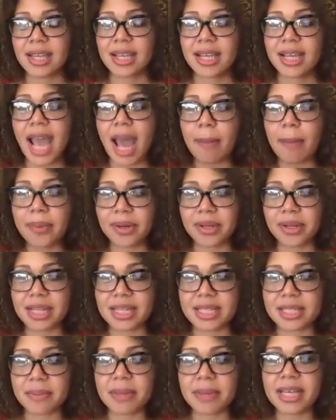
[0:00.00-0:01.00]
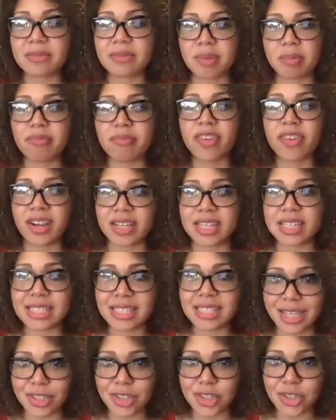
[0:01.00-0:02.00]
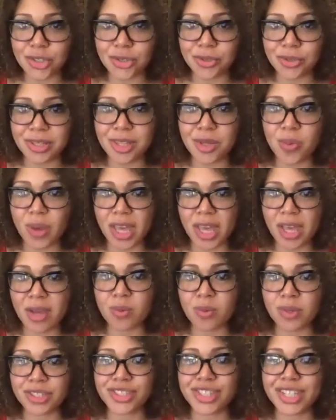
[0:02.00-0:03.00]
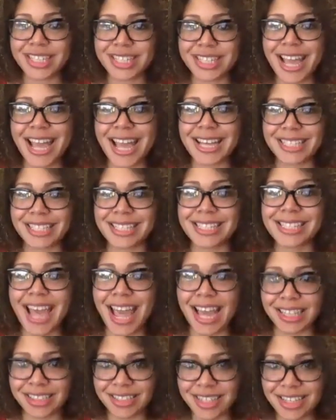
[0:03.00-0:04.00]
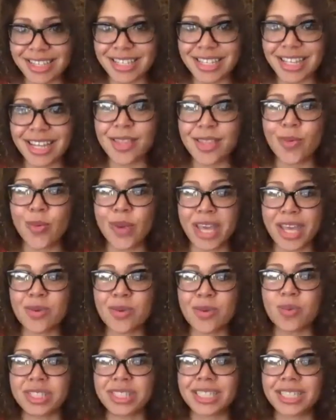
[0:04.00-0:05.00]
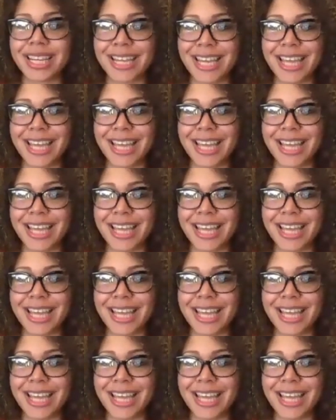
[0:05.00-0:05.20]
capitalism has been very intentional in the way in which it has attacked us and the way in which